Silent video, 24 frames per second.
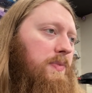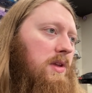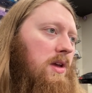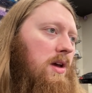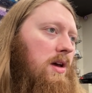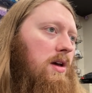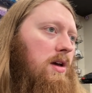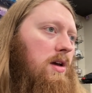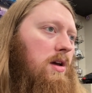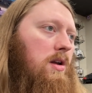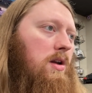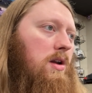
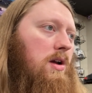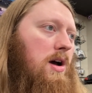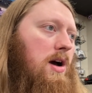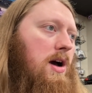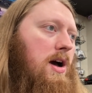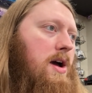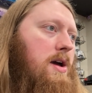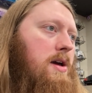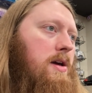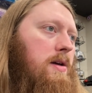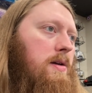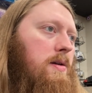And
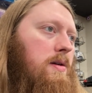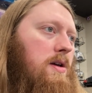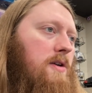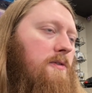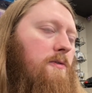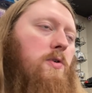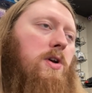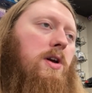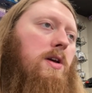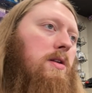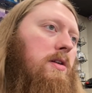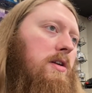I, if
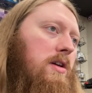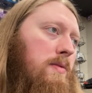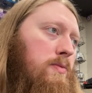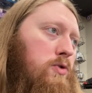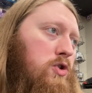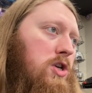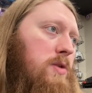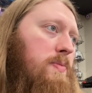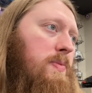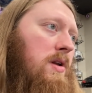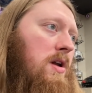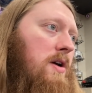we can get them
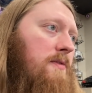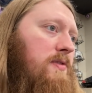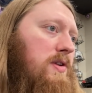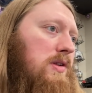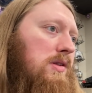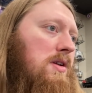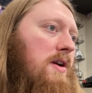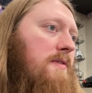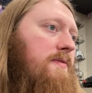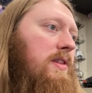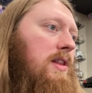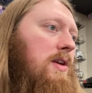cheap enough, it's
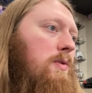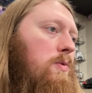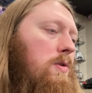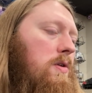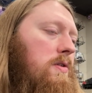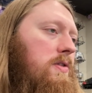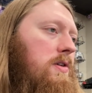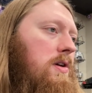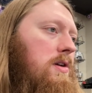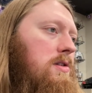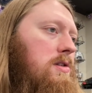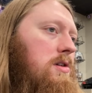definitely
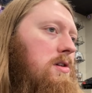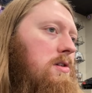worth it